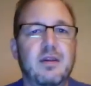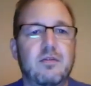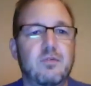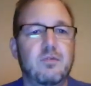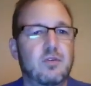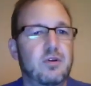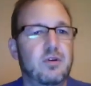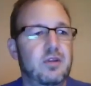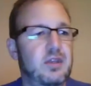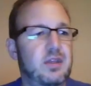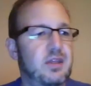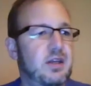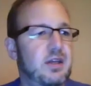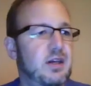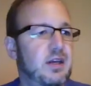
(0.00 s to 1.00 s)
for
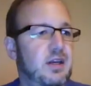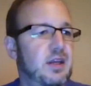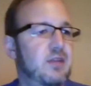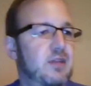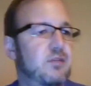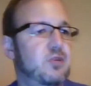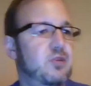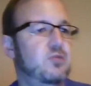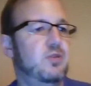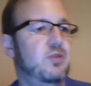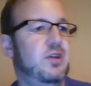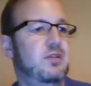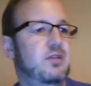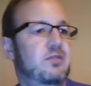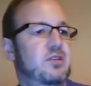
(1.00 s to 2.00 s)
the
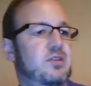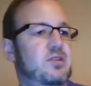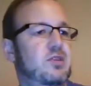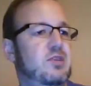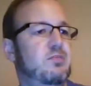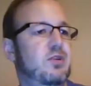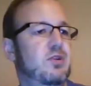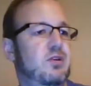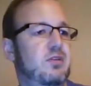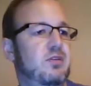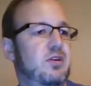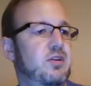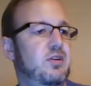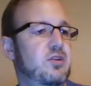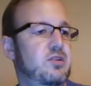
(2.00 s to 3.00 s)
anniversary December
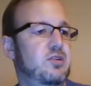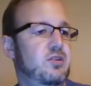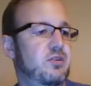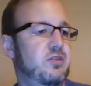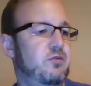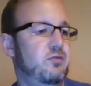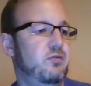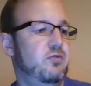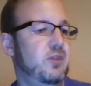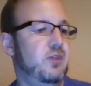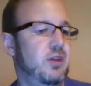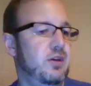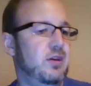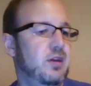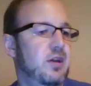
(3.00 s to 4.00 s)
edition of Loot Crate.